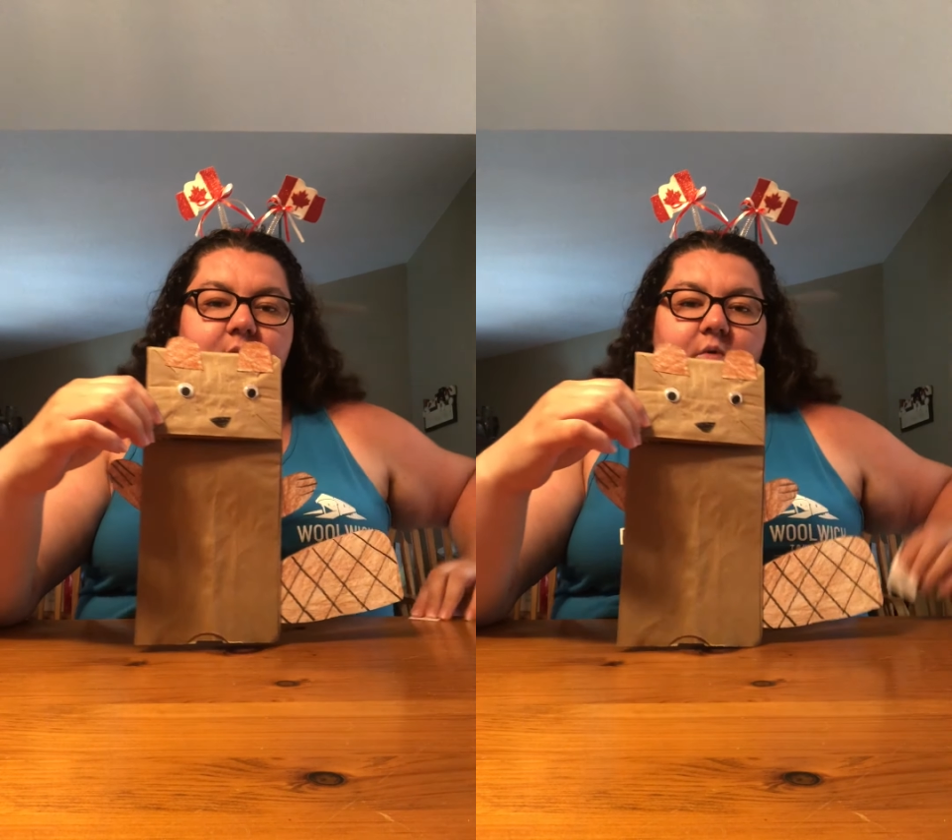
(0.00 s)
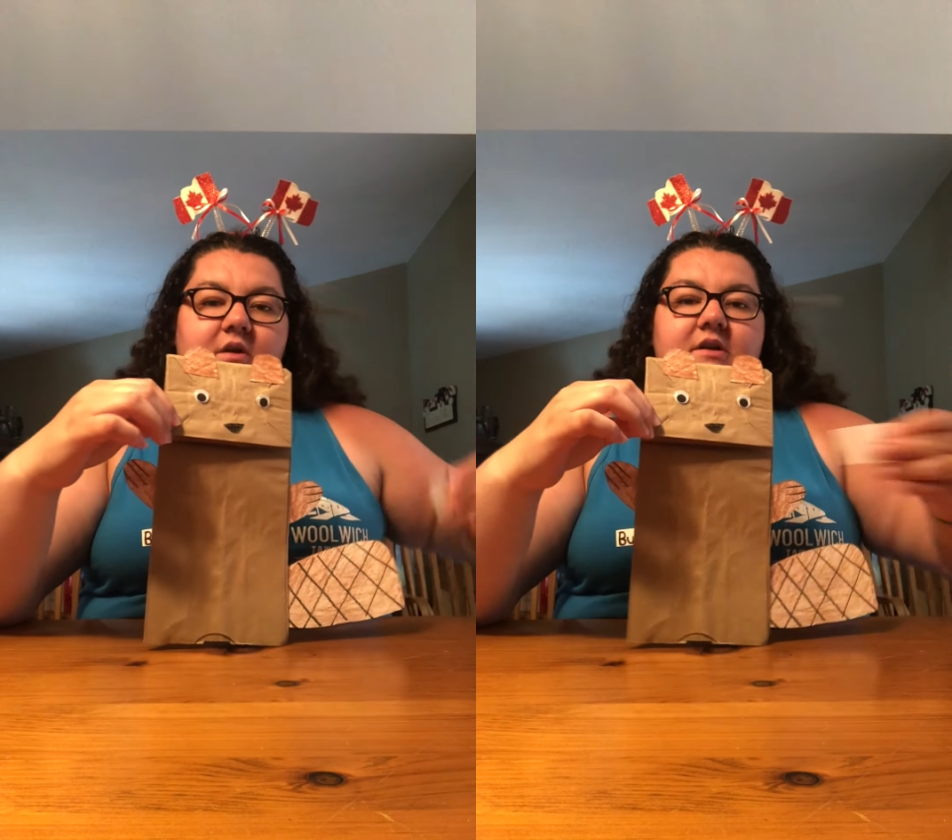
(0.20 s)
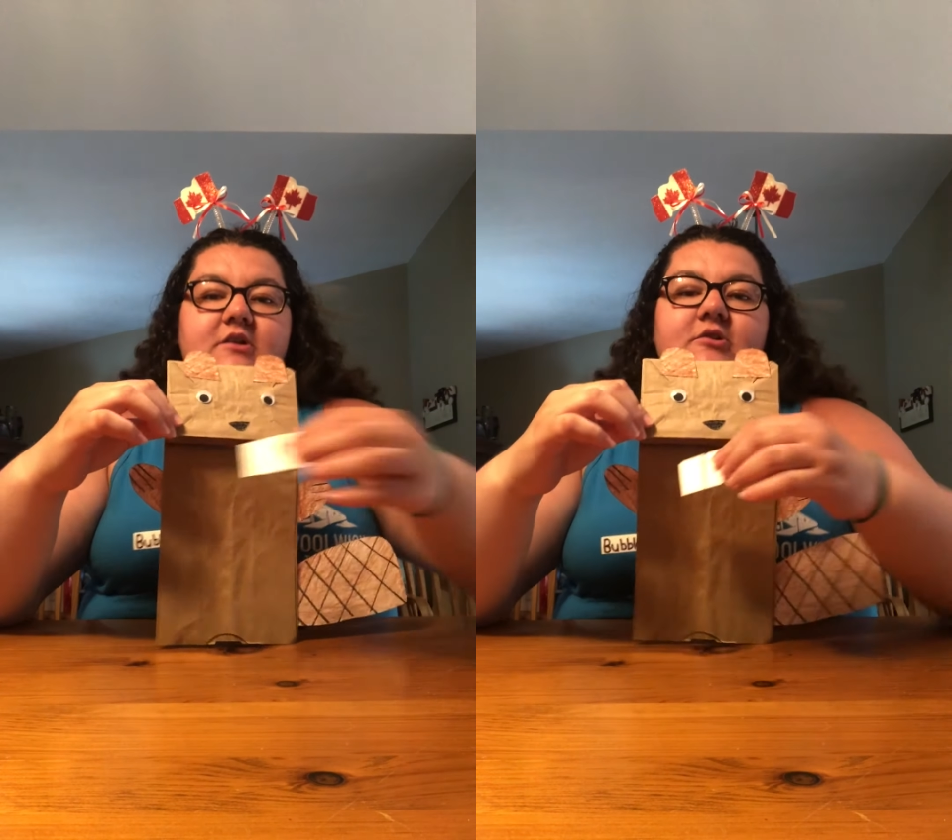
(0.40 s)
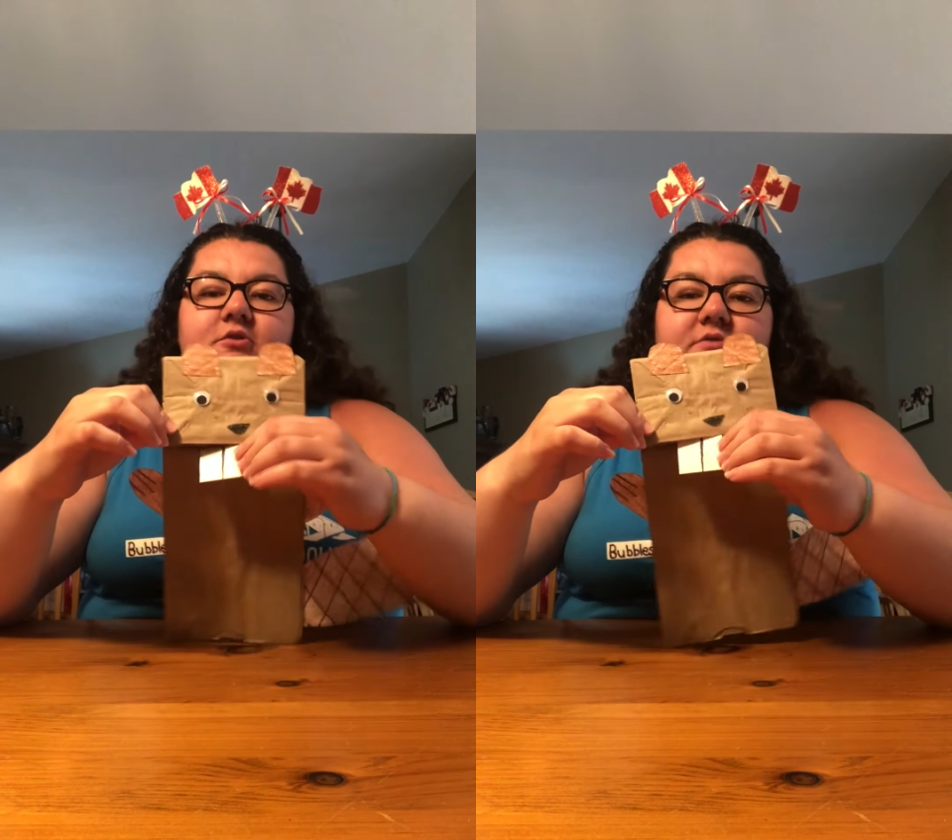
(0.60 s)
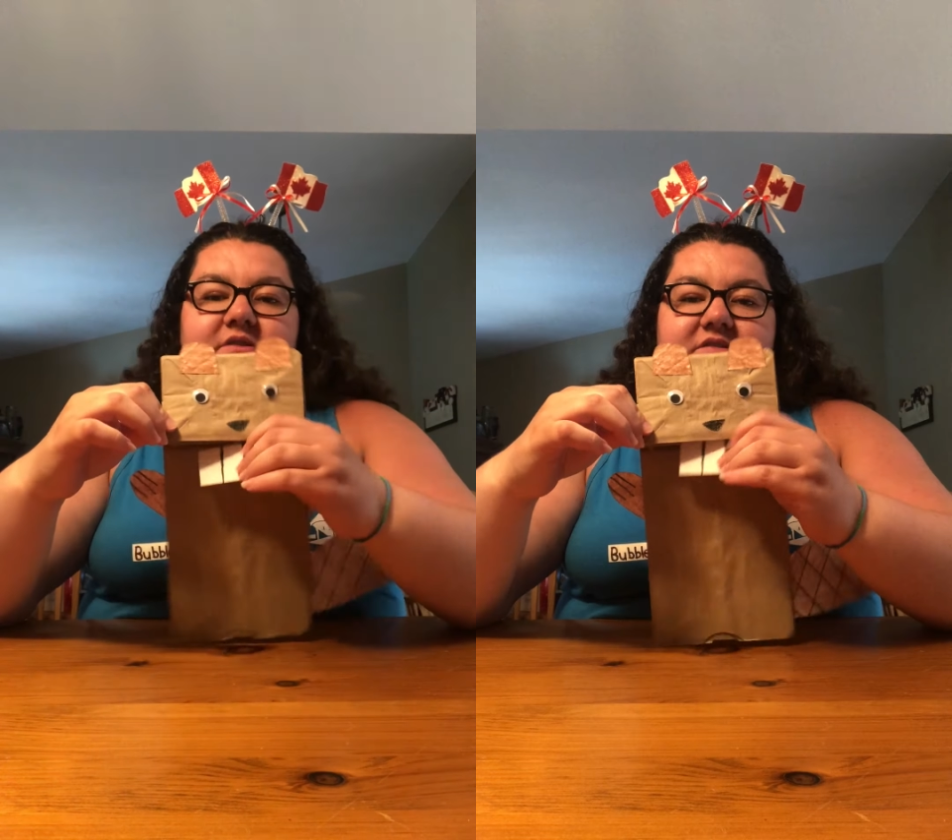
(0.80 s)
we're gonna
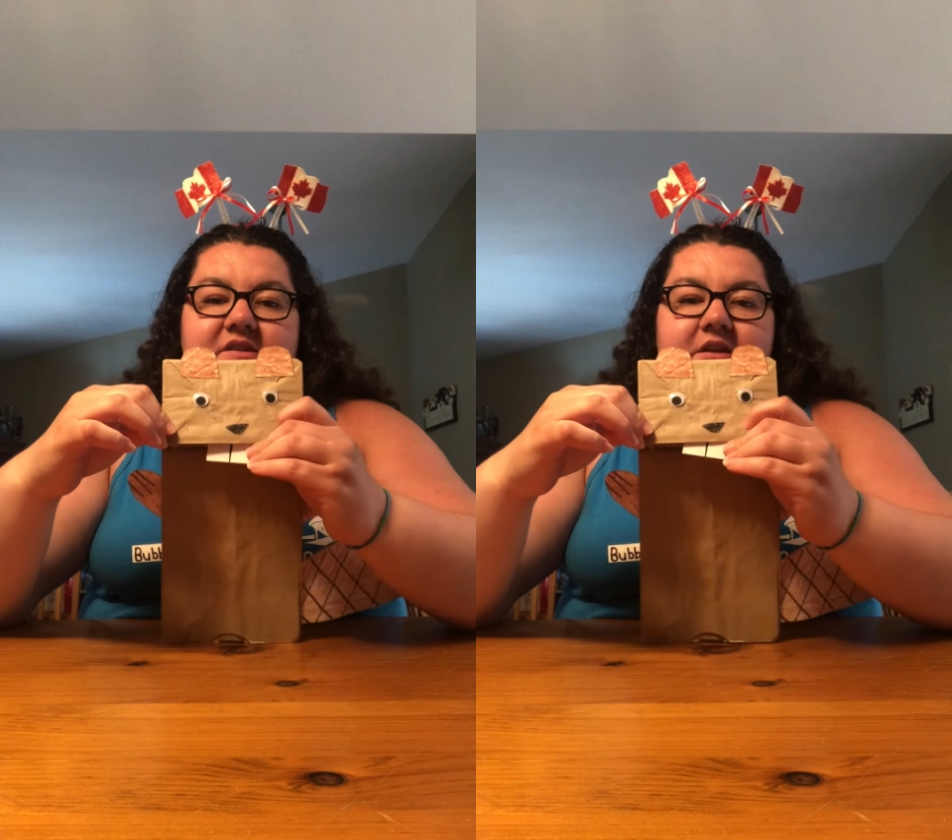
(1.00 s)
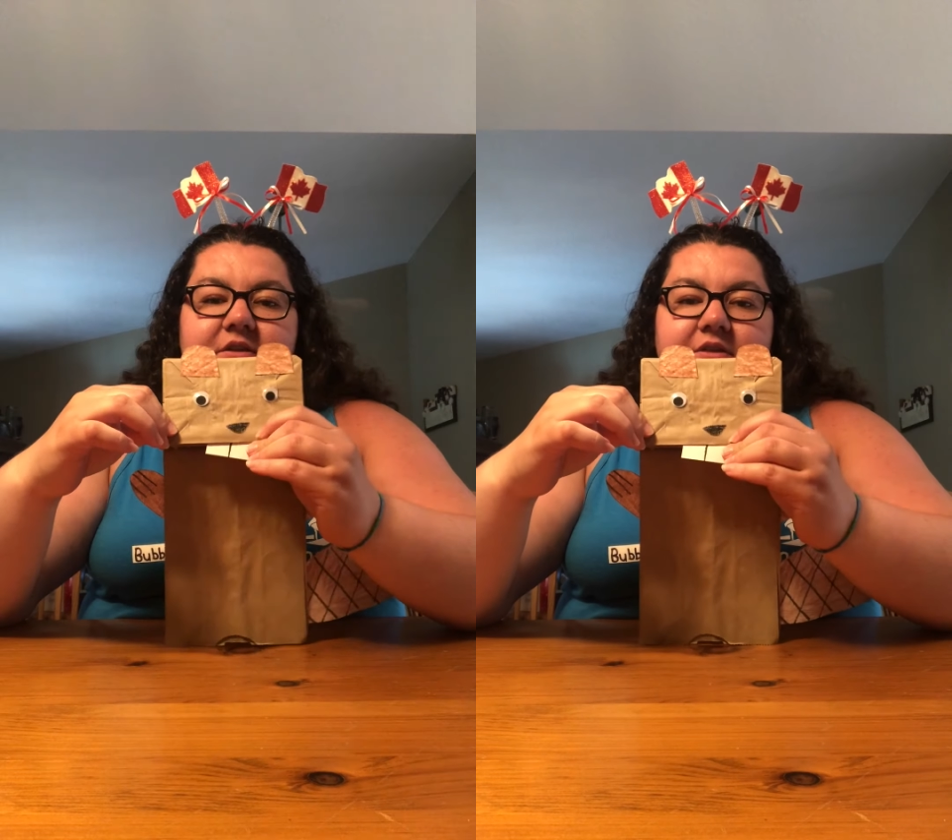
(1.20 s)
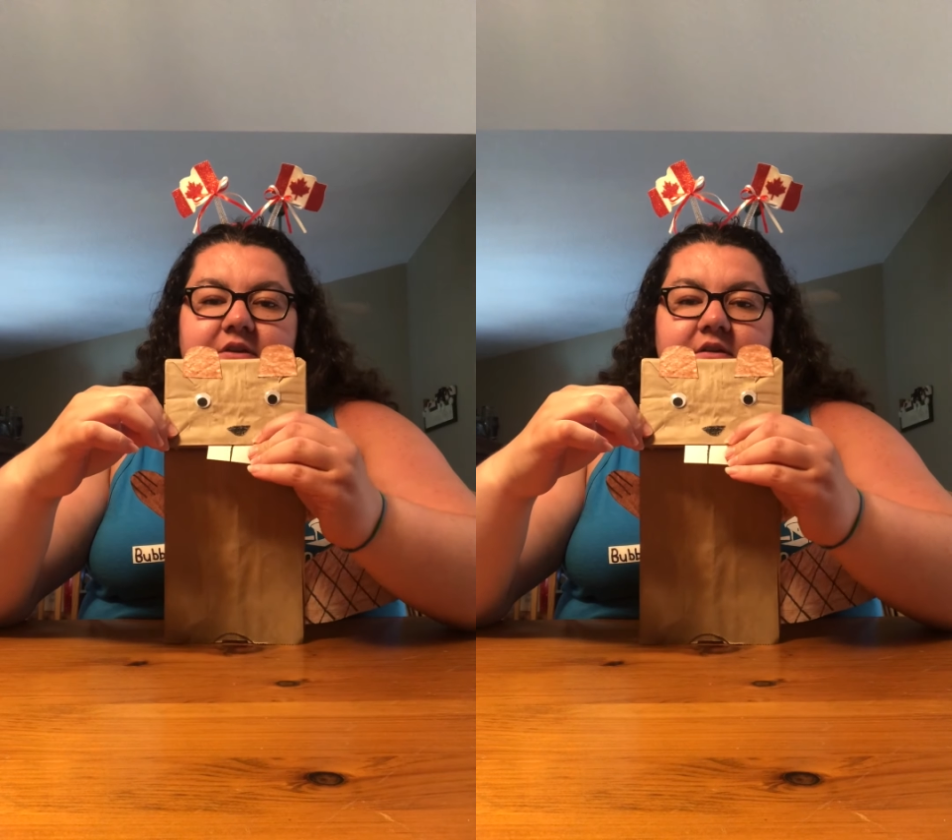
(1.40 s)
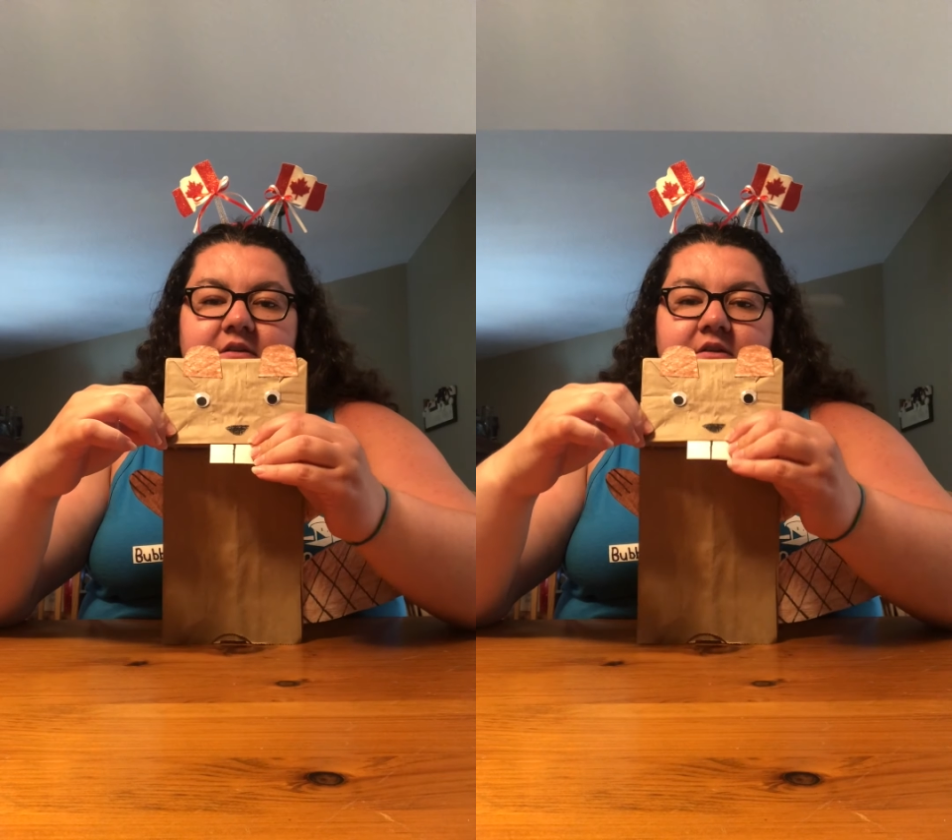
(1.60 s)
glue the teeth.